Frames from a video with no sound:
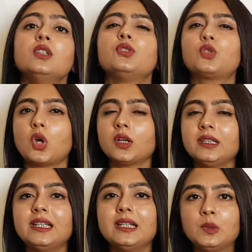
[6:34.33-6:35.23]

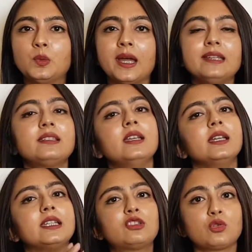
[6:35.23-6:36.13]
strongly advise
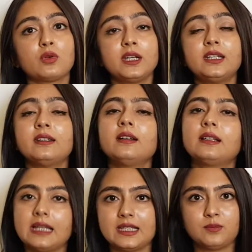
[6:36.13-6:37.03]
you store it in a
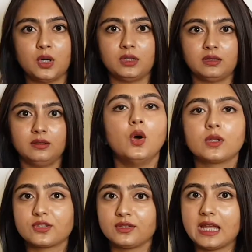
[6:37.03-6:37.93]
glass bottle.
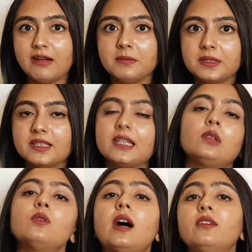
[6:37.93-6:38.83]
Okay, so now I'm gonna tell
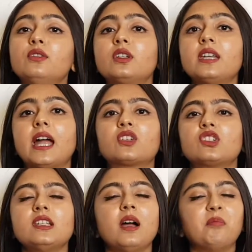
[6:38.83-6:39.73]
you how you can
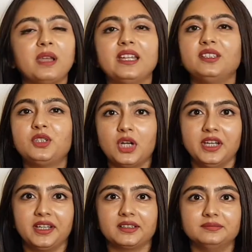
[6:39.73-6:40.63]
actually apply the tonic.